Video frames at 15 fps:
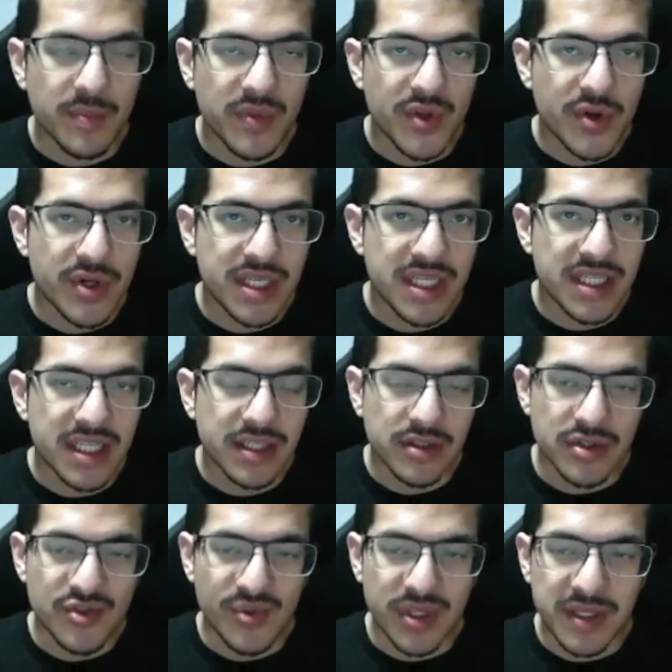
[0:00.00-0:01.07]
30 down
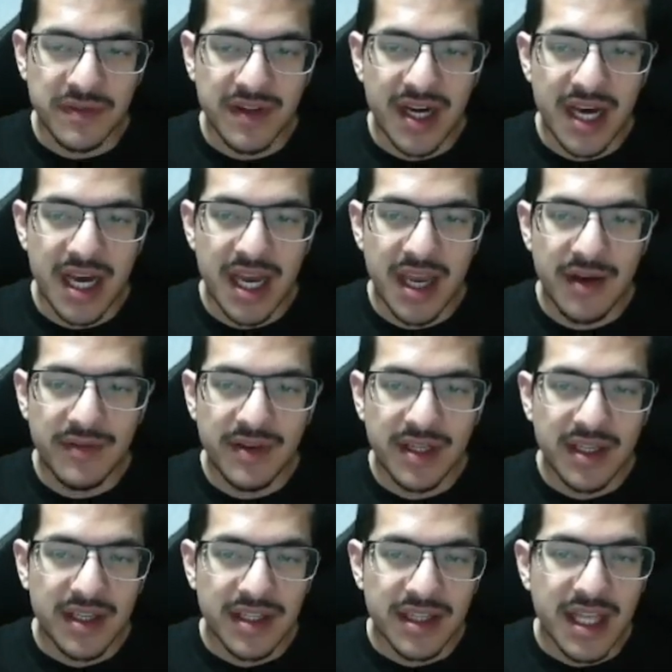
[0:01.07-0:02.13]
to 25.
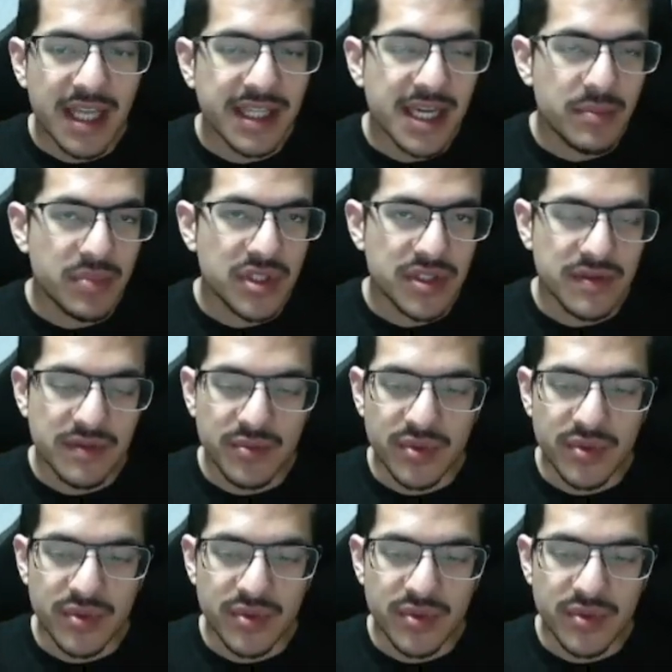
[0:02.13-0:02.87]
Not that much of a